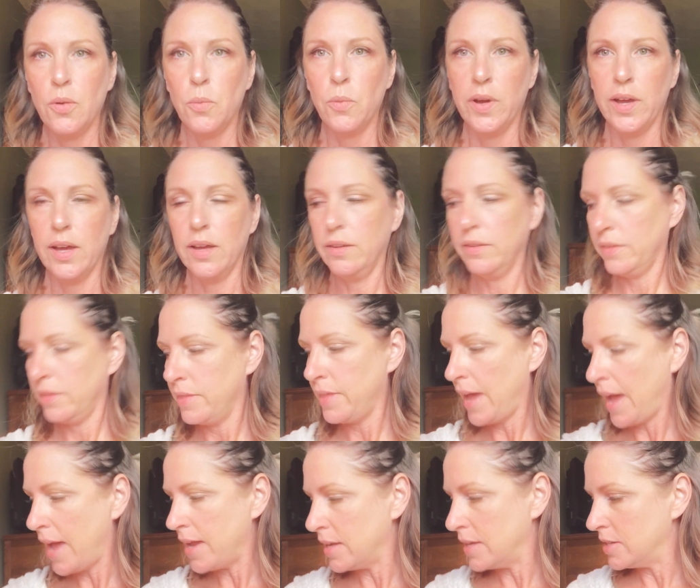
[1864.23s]
Well,
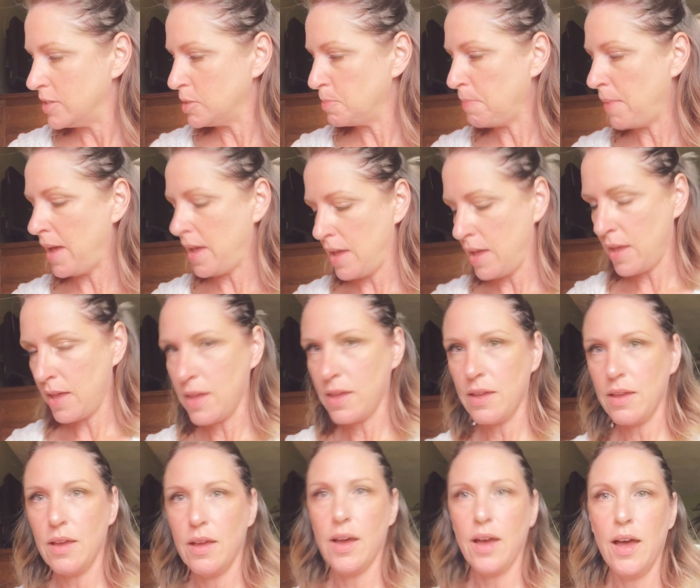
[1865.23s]
that is
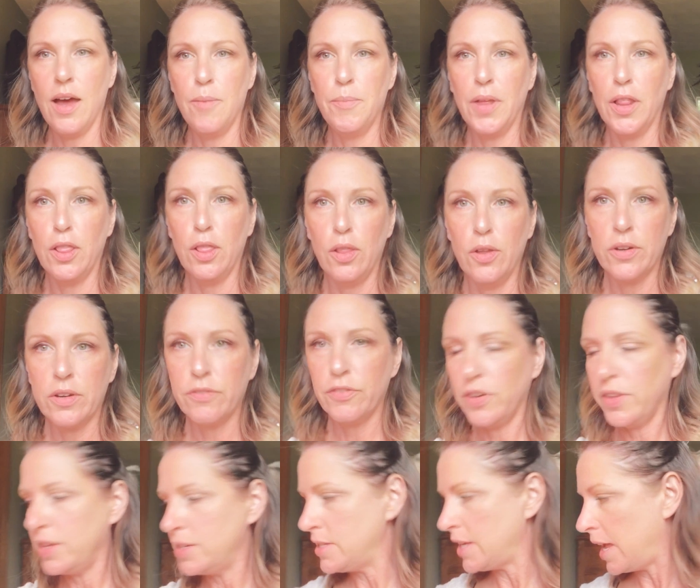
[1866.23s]
my look
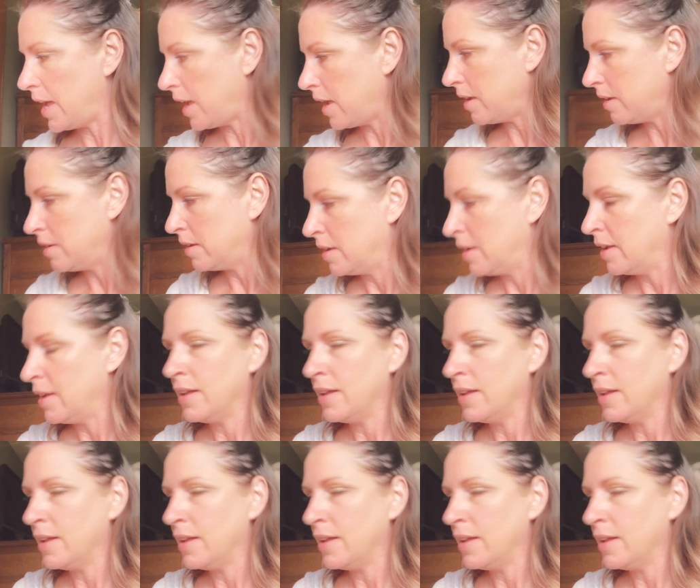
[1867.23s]
for the day.